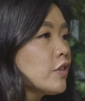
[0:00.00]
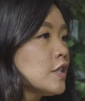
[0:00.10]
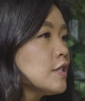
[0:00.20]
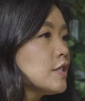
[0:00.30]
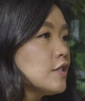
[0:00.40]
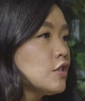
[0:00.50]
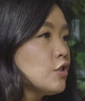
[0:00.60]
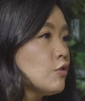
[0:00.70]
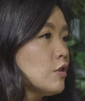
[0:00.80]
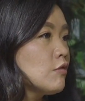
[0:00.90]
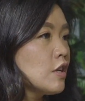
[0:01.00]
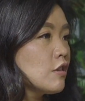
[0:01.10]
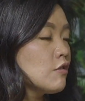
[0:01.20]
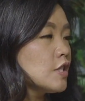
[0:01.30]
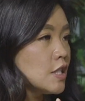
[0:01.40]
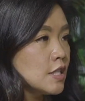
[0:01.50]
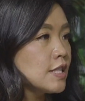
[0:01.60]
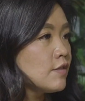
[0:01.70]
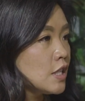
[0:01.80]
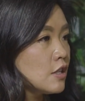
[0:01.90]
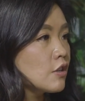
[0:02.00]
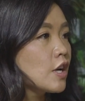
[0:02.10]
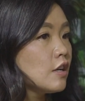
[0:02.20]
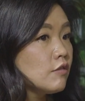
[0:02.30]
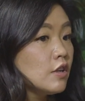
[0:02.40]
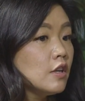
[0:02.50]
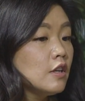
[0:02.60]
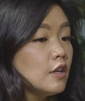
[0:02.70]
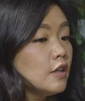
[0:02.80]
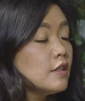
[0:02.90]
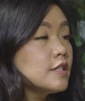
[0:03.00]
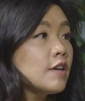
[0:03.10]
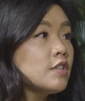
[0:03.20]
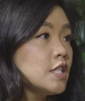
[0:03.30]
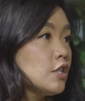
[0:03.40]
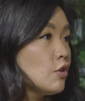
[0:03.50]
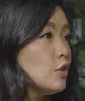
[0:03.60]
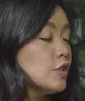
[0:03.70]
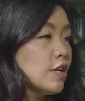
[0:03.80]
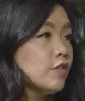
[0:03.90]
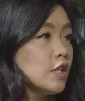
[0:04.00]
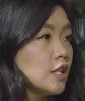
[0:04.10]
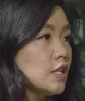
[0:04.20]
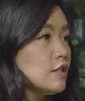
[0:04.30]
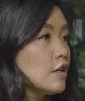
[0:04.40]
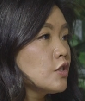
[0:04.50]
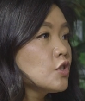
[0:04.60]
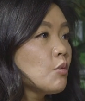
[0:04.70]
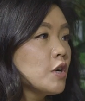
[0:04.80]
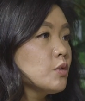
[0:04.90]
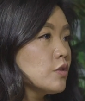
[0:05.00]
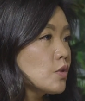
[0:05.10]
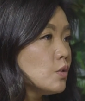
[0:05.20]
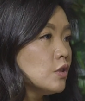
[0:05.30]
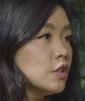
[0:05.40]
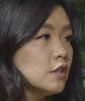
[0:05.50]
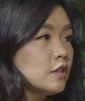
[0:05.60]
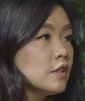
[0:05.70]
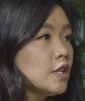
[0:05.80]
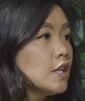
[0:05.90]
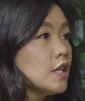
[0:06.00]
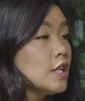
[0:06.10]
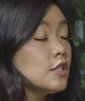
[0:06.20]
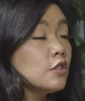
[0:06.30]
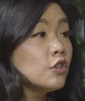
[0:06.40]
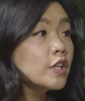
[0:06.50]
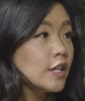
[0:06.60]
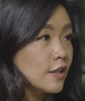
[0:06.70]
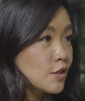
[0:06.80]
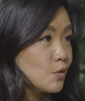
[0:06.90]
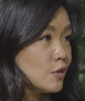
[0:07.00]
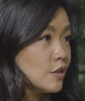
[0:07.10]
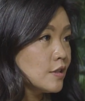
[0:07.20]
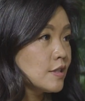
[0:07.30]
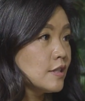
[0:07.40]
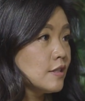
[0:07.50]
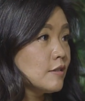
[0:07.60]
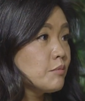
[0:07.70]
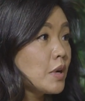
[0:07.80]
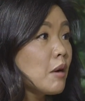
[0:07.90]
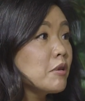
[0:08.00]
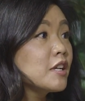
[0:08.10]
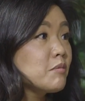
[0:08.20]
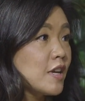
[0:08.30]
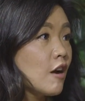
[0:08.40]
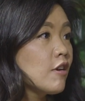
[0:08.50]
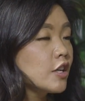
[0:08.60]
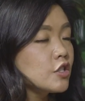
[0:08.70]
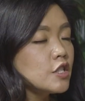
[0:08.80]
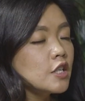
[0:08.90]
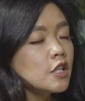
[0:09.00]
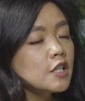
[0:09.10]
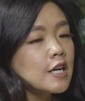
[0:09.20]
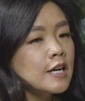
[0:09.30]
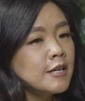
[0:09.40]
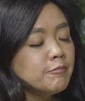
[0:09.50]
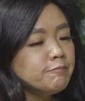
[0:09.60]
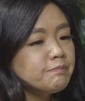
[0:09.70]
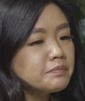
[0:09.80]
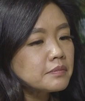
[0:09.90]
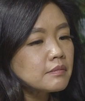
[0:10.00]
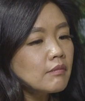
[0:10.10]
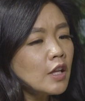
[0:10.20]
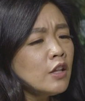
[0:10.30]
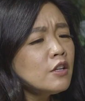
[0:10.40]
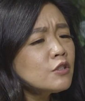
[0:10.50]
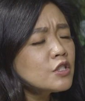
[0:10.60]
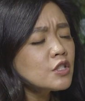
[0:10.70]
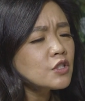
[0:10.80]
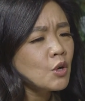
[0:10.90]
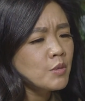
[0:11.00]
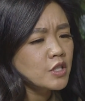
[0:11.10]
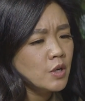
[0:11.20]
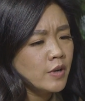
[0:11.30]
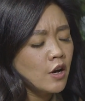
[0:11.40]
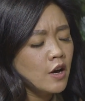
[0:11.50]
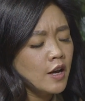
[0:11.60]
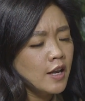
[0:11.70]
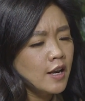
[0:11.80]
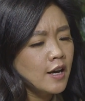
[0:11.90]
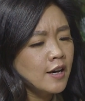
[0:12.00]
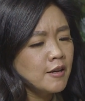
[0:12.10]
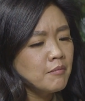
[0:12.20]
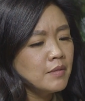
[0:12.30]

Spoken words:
my friends' children, right, 13 and 17, they're kind of 17-year-old, definitely. He's got so much with school. He's looking at schools and probably going to be out next year. There's just so much going on.